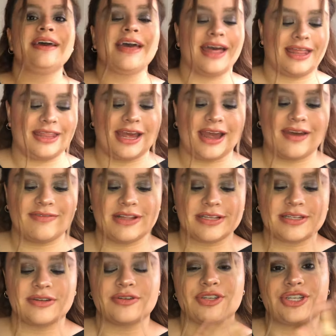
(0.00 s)
And then I have
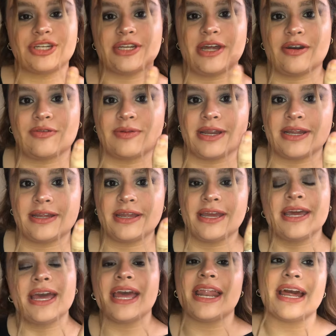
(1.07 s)
this little Chanel ring.
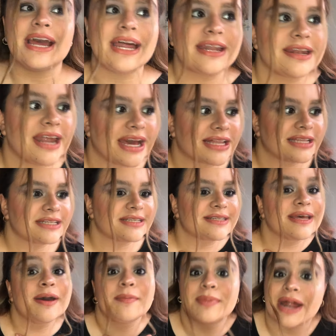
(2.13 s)
And I had a necklace,
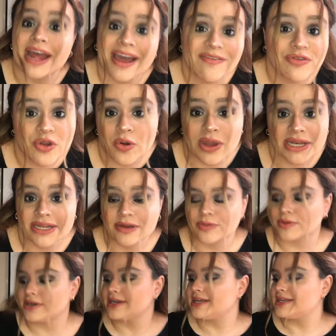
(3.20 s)
but I have no idea where it